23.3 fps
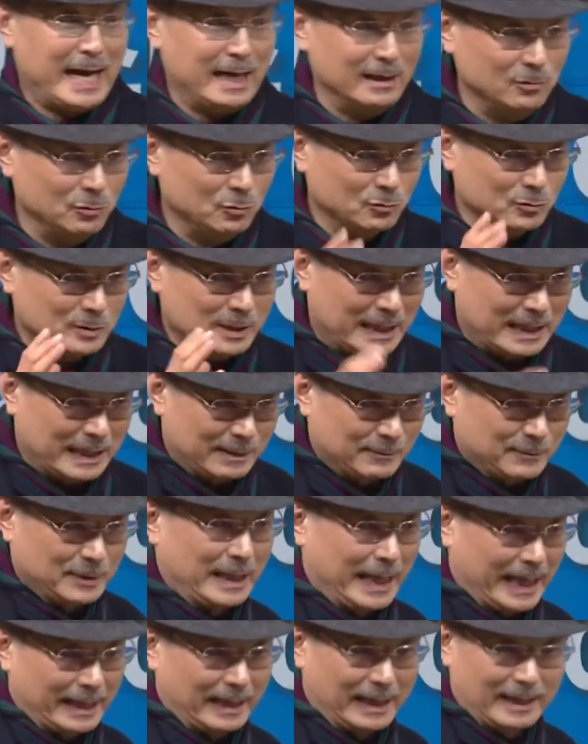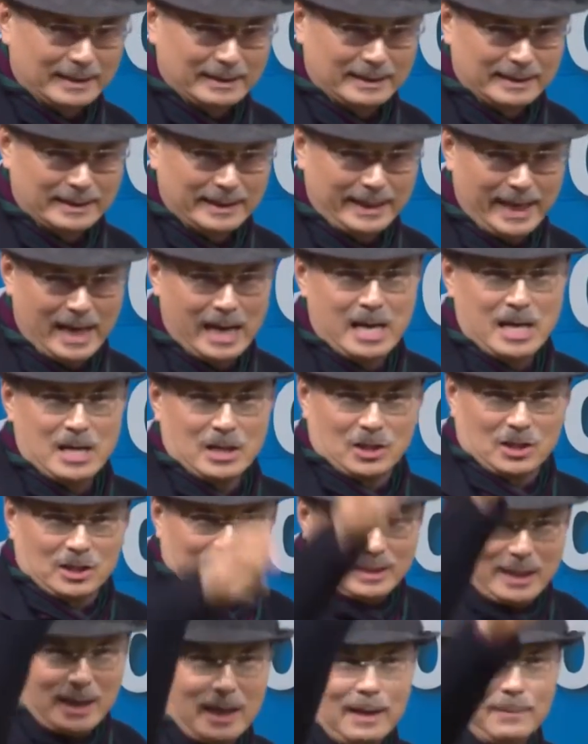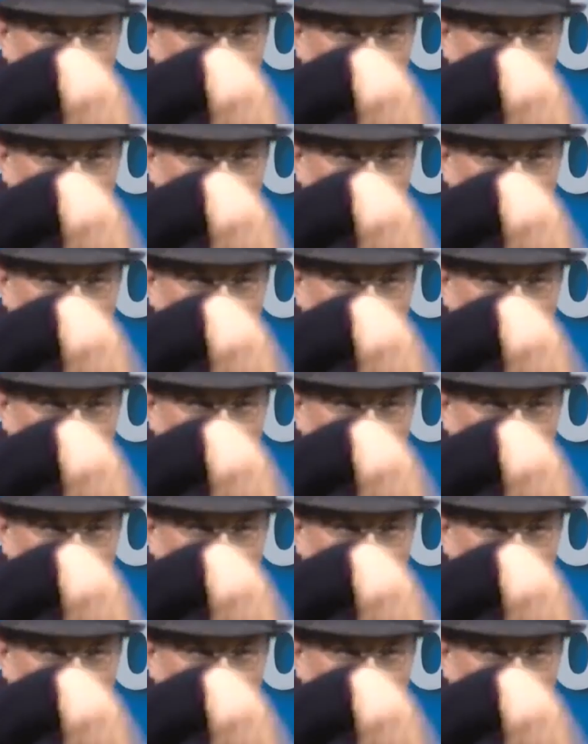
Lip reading: I reached out to 1 or 2 people,